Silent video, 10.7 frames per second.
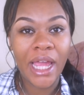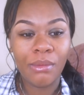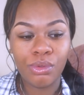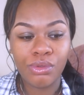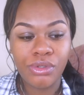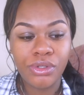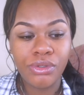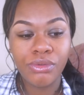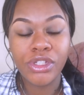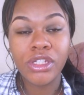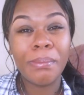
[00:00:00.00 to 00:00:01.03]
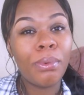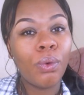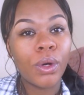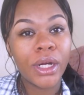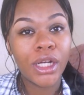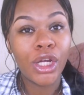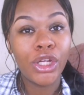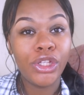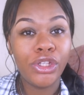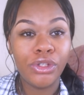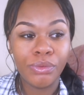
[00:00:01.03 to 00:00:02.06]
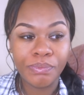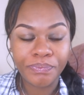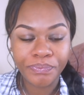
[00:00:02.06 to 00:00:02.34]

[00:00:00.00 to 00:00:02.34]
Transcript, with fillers: able to support you.